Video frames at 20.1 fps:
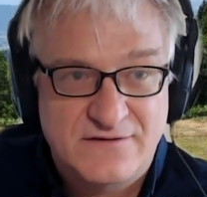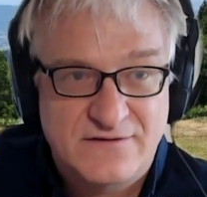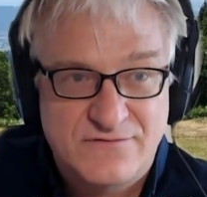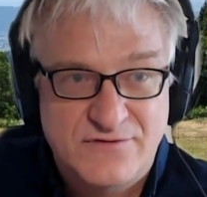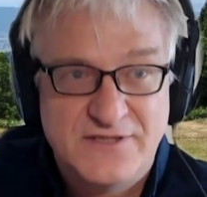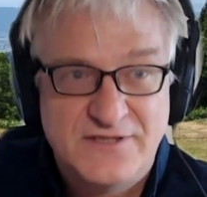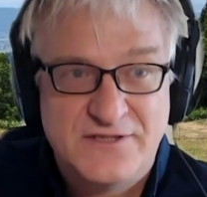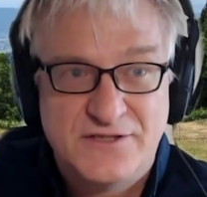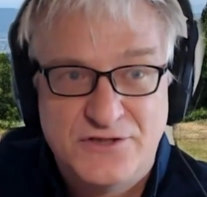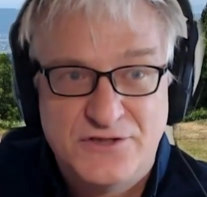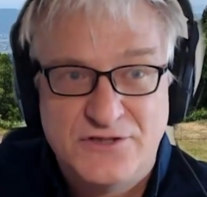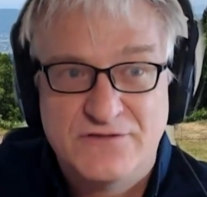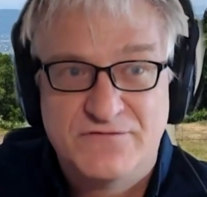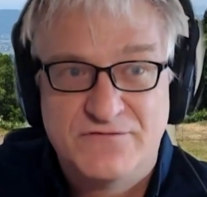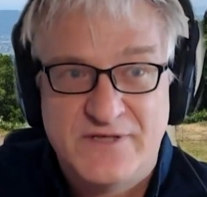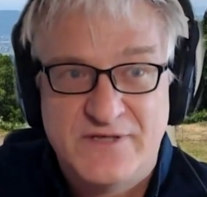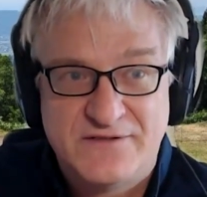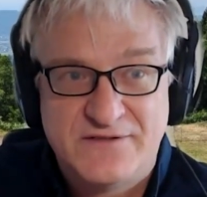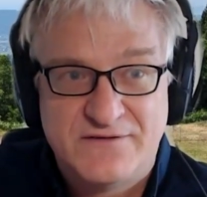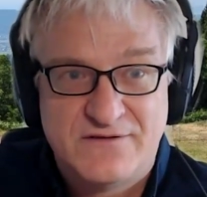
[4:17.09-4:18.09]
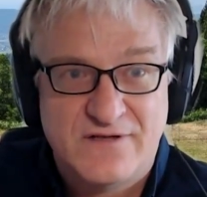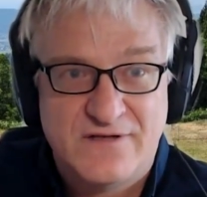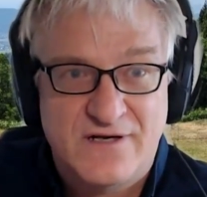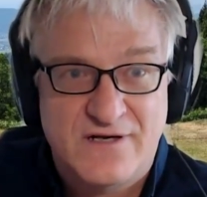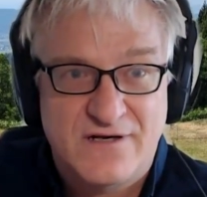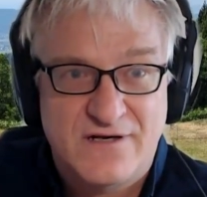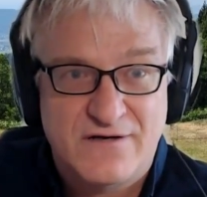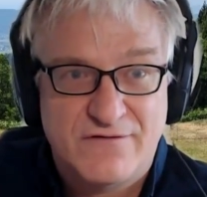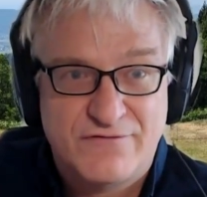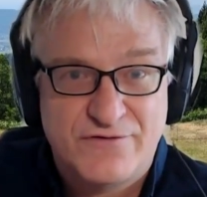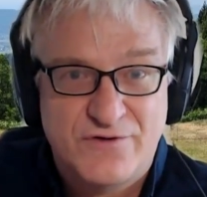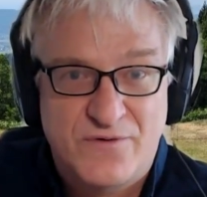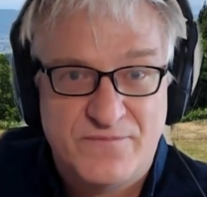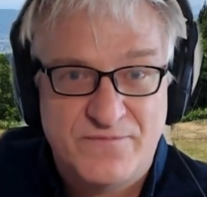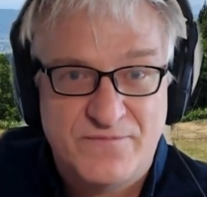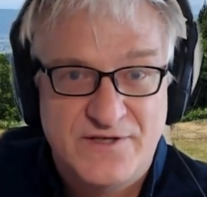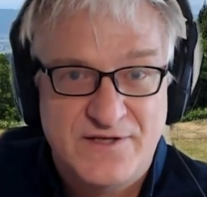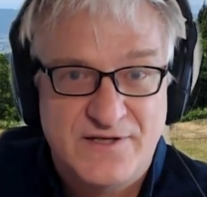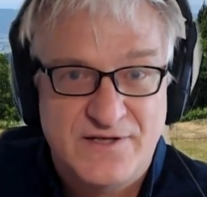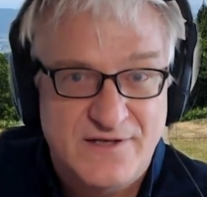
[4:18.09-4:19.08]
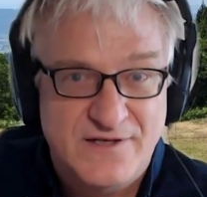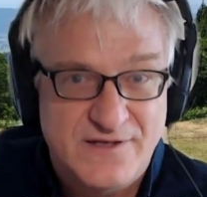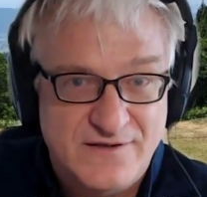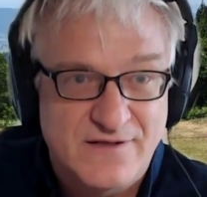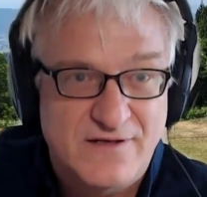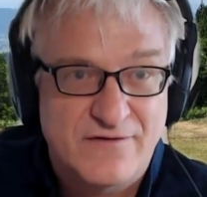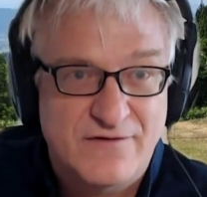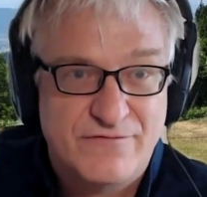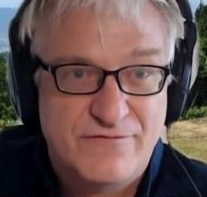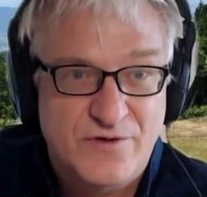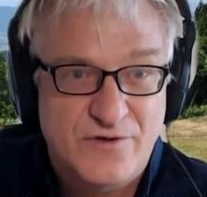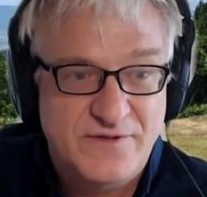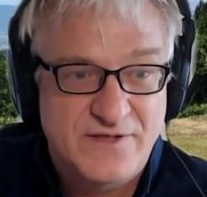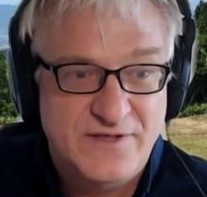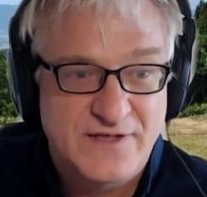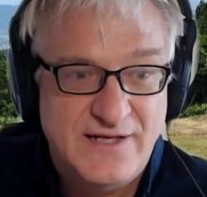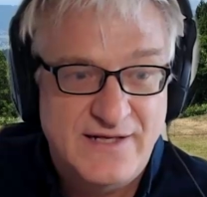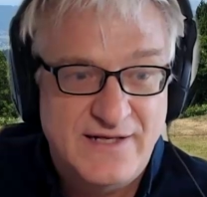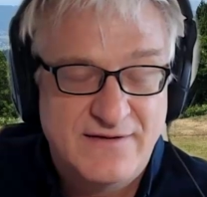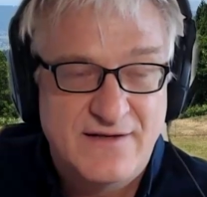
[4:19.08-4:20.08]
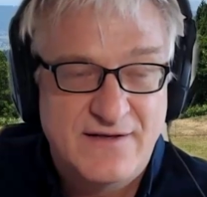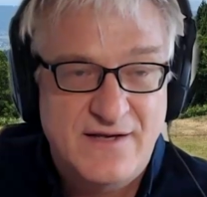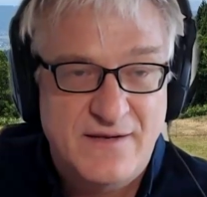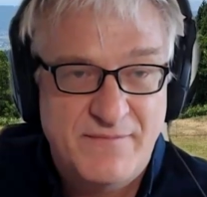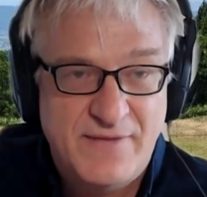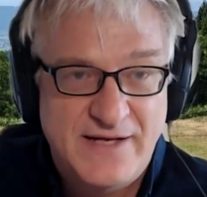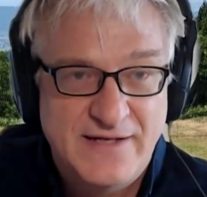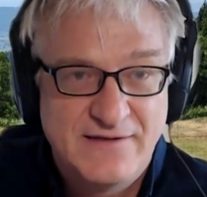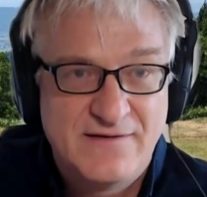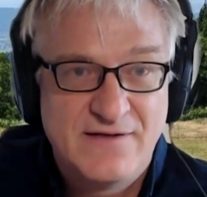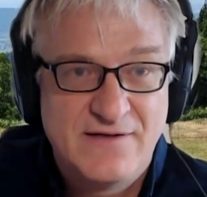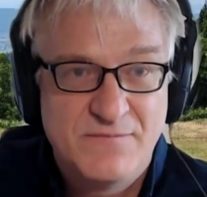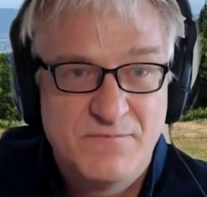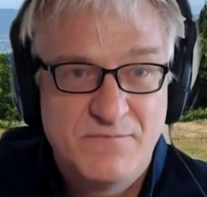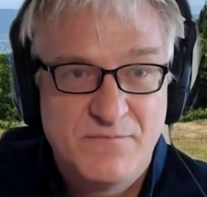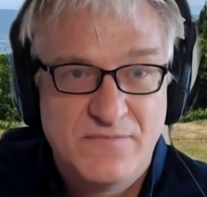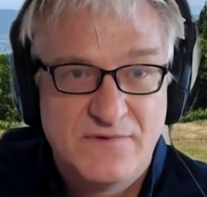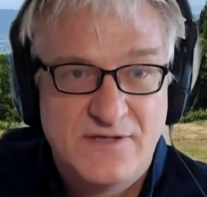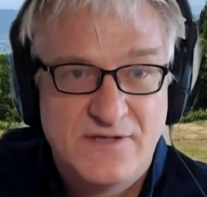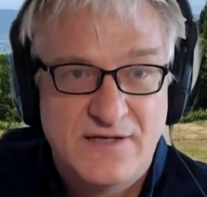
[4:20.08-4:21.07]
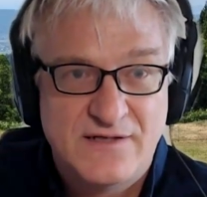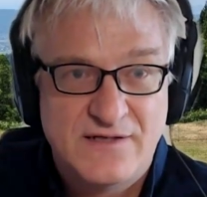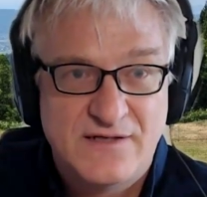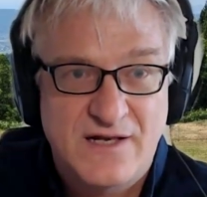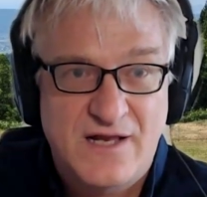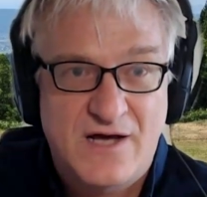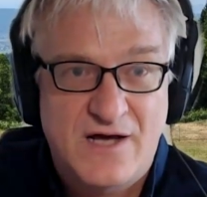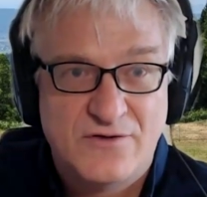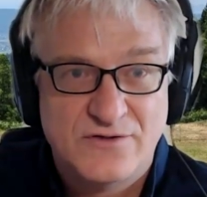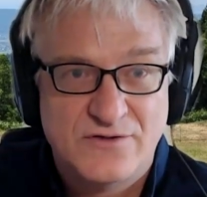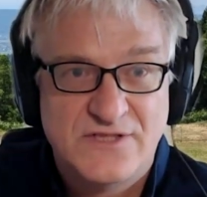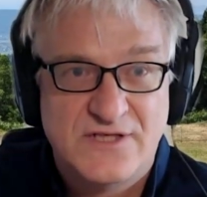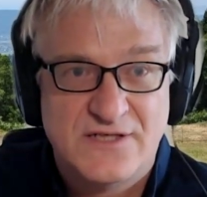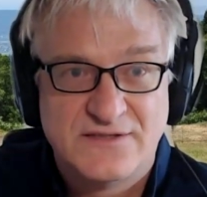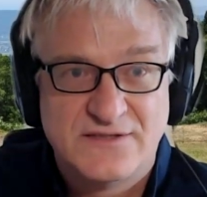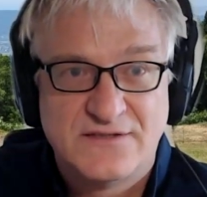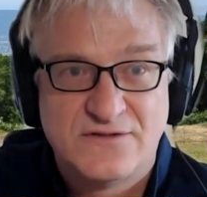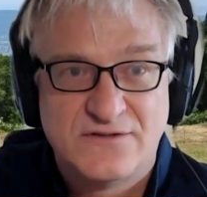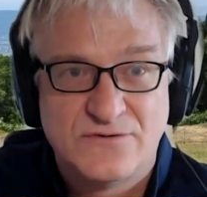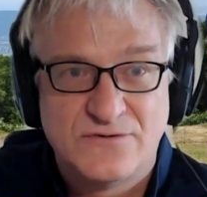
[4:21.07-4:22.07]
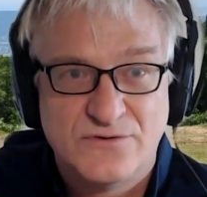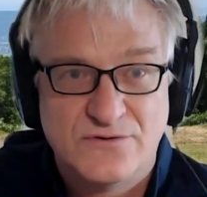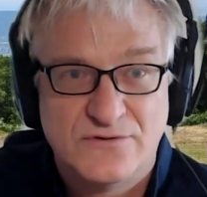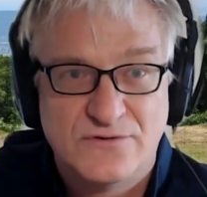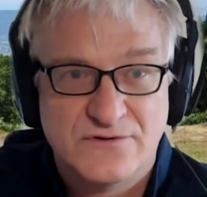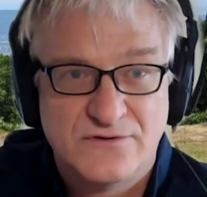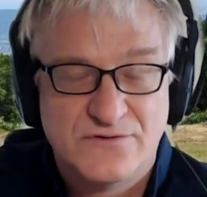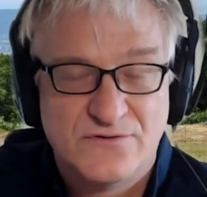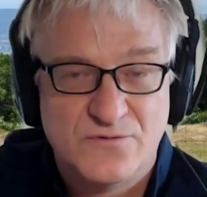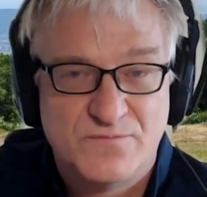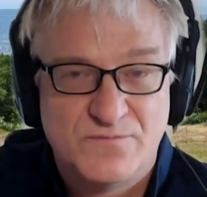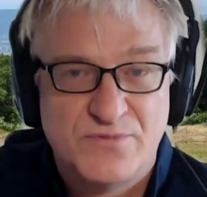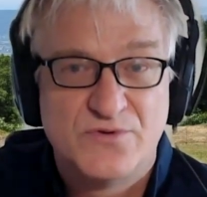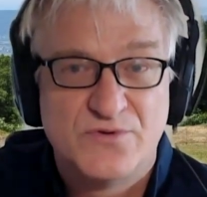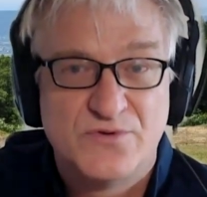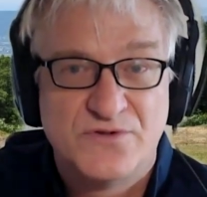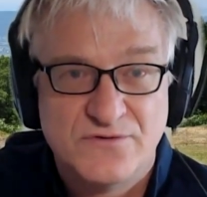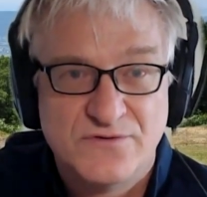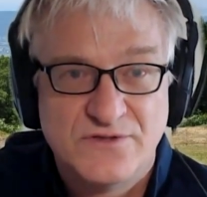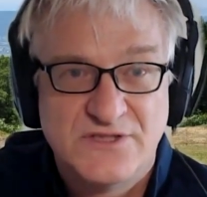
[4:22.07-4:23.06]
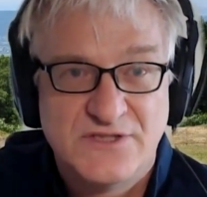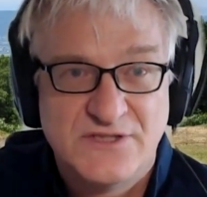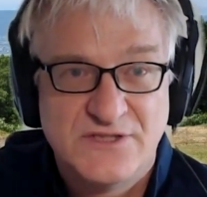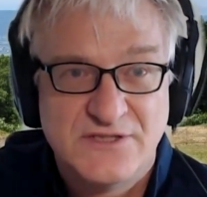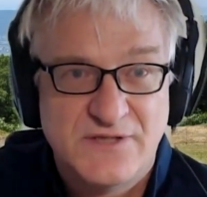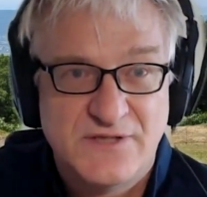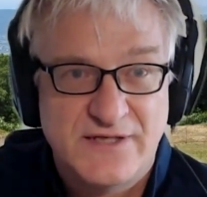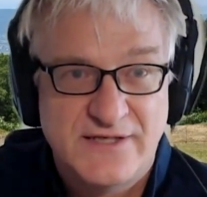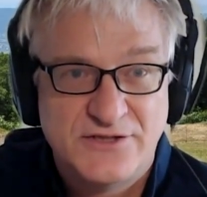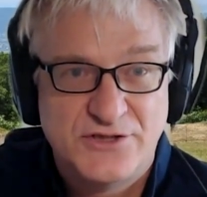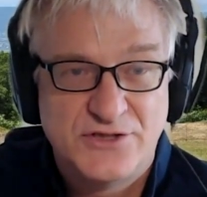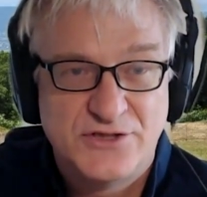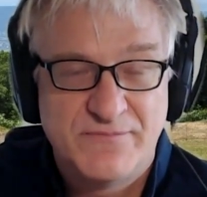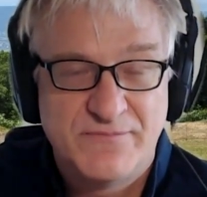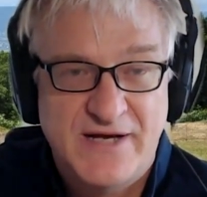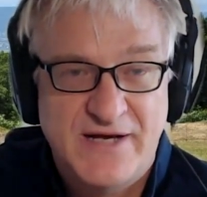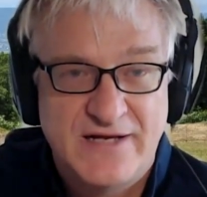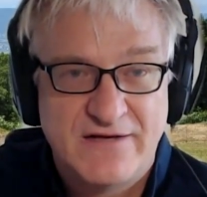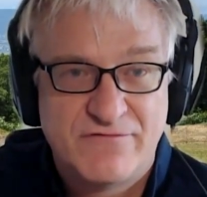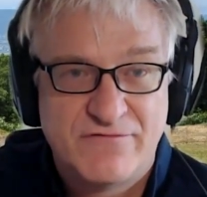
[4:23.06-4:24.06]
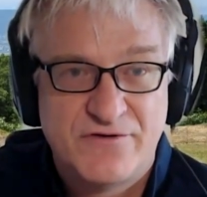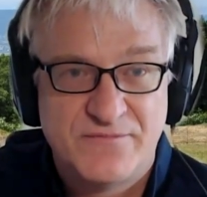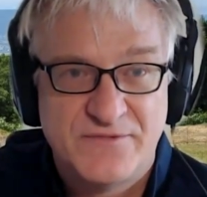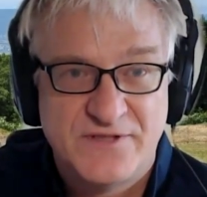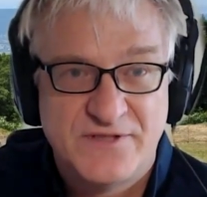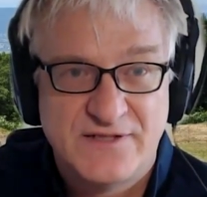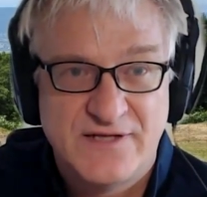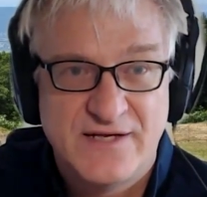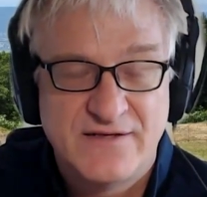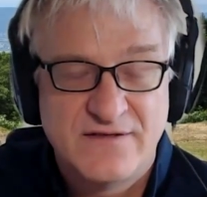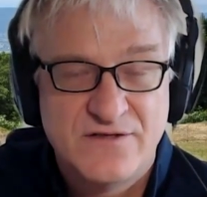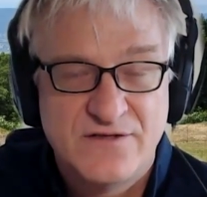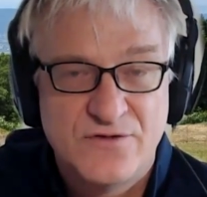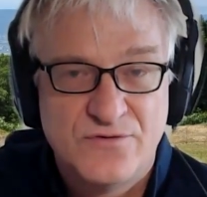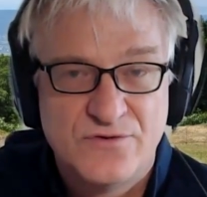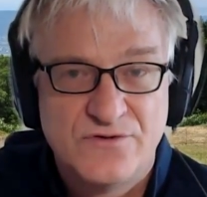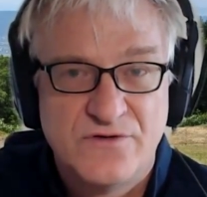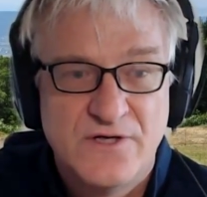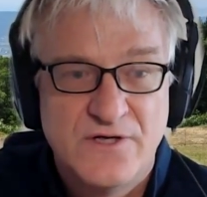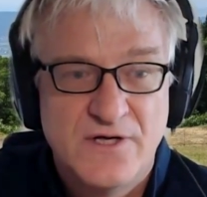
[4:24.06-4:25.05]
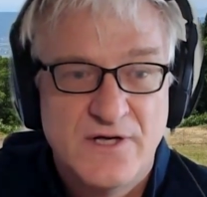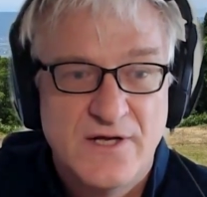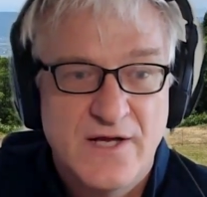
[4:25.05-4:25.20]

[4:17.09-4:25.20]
great achievement from the LaTeXML team that allows us to produce this HTML from the tech code.